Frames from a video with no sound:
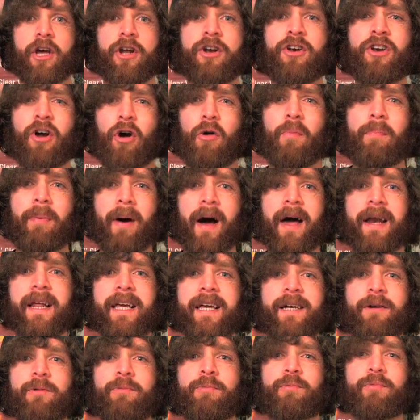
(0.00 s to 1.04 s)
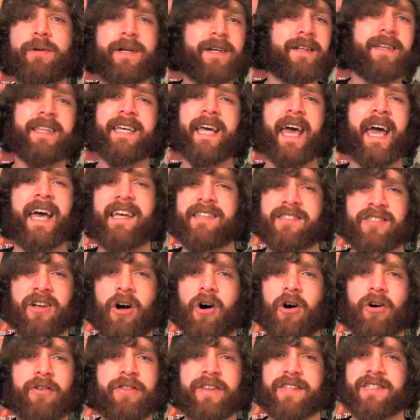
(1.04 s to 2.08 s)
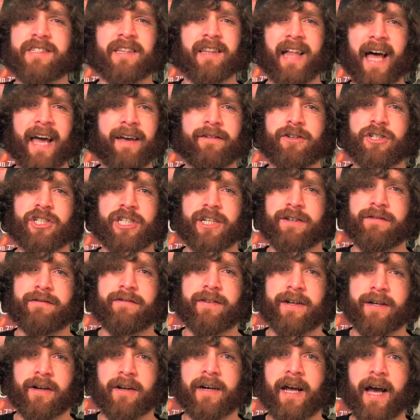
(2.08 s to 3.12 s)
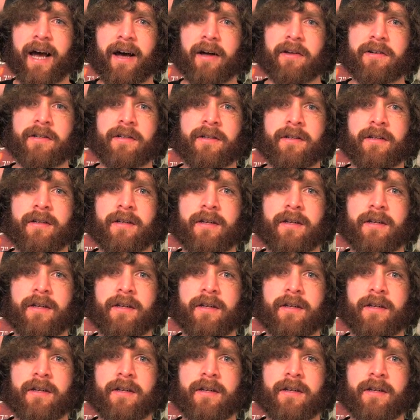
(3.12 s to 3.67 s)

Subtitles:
nobody really has all this life shit figured out.